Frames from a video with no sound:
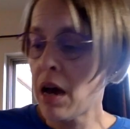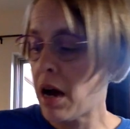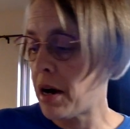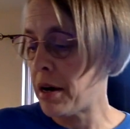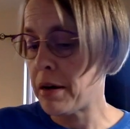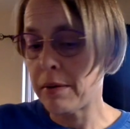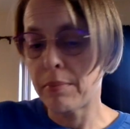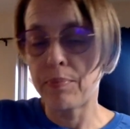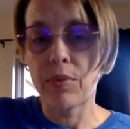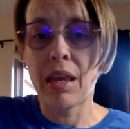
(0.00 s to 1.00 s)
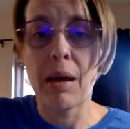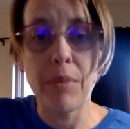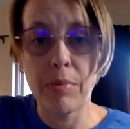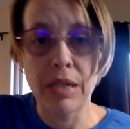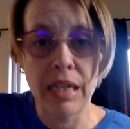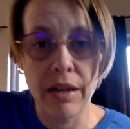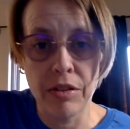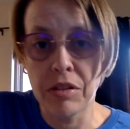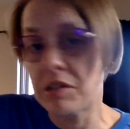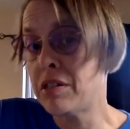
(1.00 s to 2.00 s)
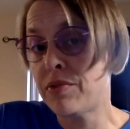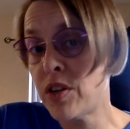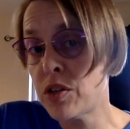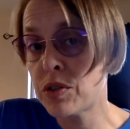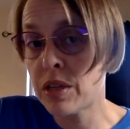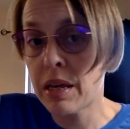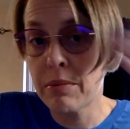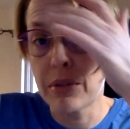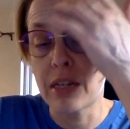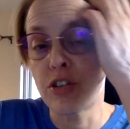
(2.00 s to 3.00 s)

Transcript: I'm going to put together a series of videos clips that